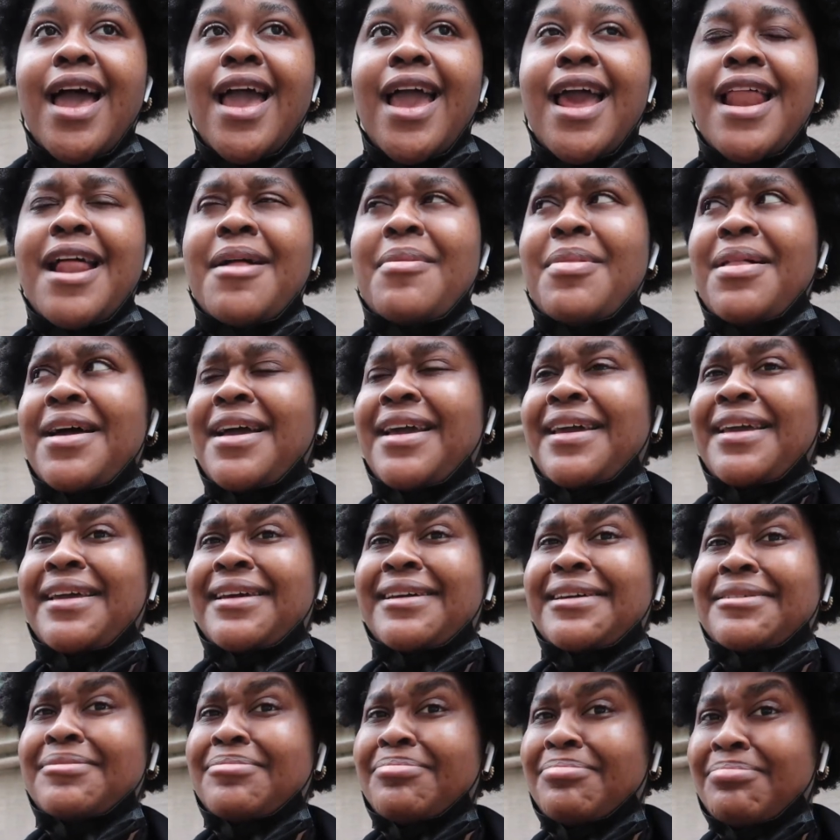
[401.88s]
And I'm like,
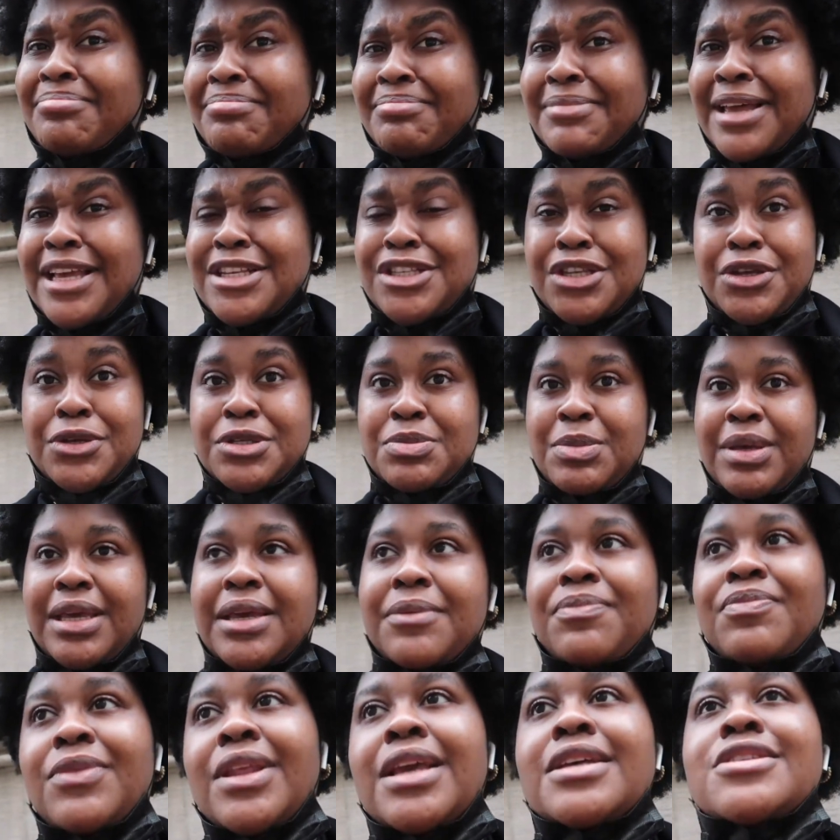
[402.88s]
excuse
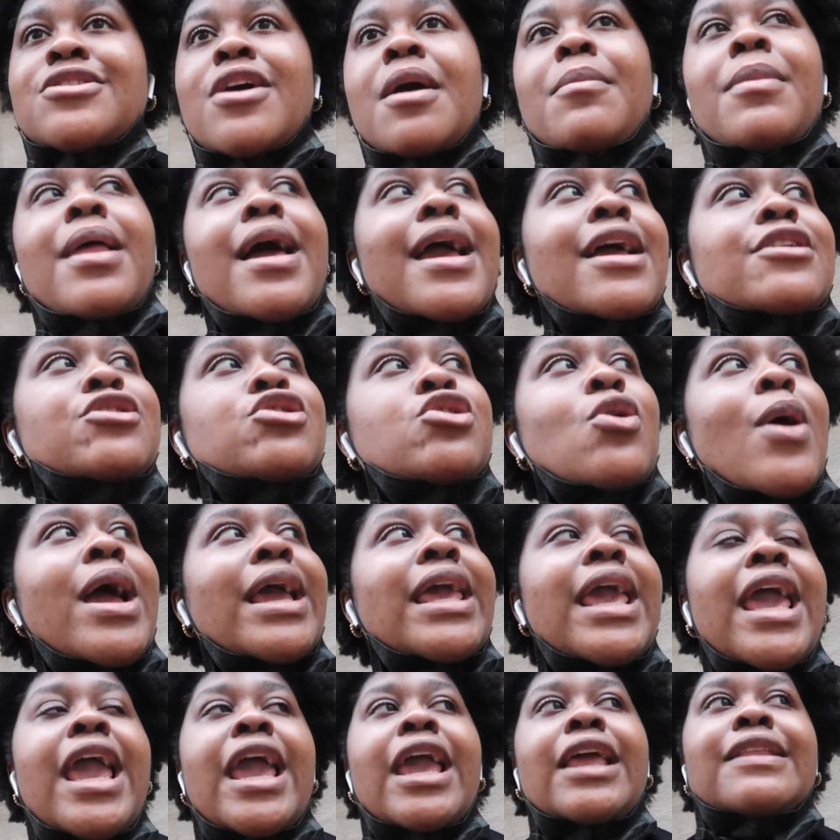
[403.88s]
me? So I'm like, so I
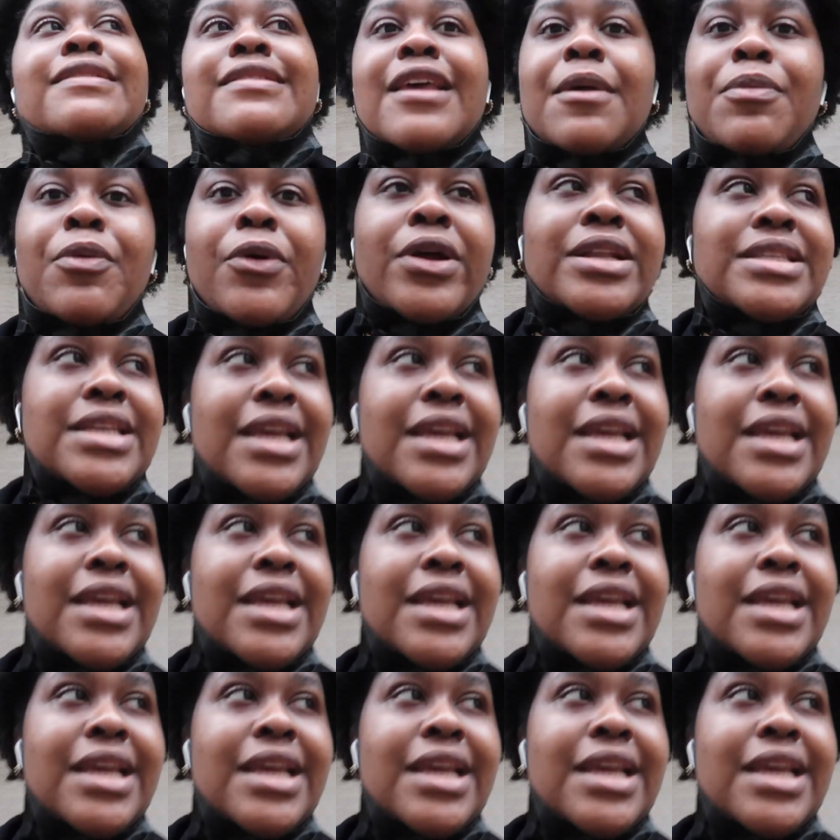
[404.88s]
can't tip for